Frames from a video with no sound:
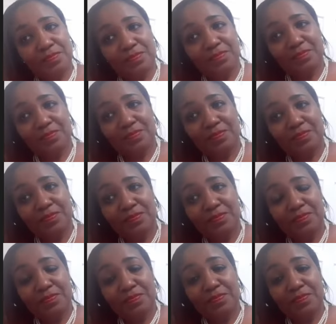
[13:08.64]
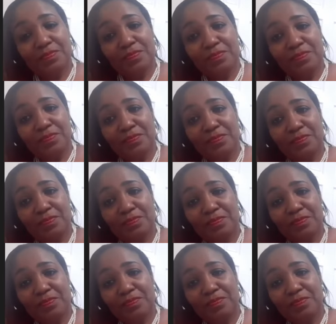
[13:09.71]

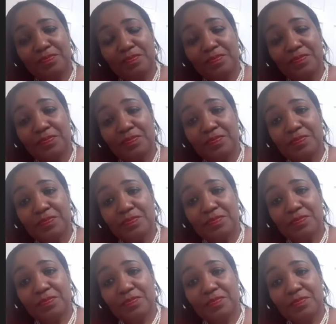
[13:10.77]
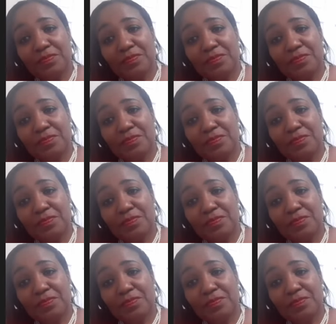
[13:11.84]
This person isn't speaking.